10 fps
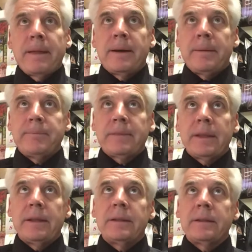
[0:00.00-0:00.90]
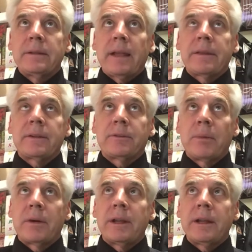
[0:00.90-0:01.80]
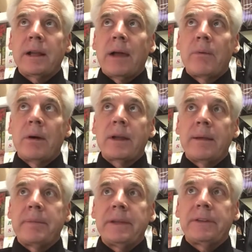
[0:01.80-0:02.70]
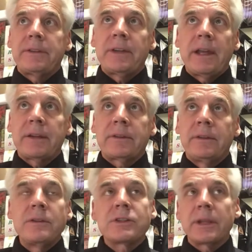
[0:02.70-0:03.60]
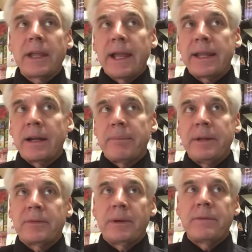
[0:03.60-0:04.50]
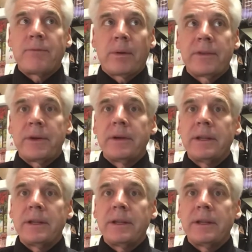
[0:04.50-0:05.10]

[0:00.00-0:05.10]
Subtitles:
Um, like this morning, I woke up at 6. Usually I get up between 4:30